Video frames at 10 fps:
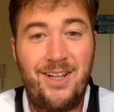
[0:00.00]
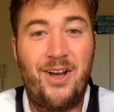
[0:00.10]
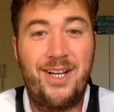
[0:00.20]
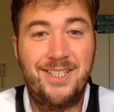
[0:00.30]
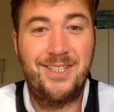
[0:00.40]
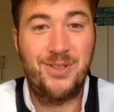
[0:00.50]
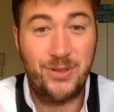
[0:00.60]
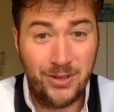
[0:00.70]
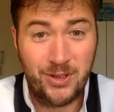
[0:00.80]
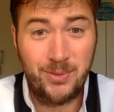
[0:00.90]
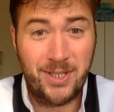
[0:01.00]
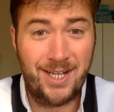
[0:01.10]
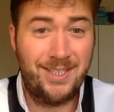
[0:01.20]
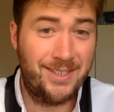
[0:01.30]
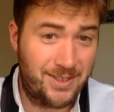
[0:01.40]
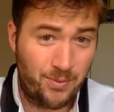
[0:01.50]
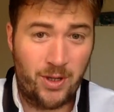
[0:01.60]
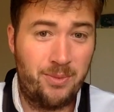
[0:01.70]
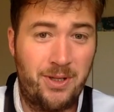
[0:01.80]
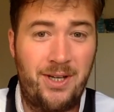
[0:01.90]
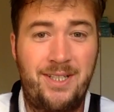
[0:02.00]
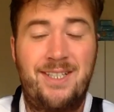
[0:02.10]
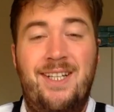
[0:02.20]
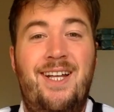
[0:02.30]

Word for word: Lloyd has his own YouTube channel. What up, Lloyd?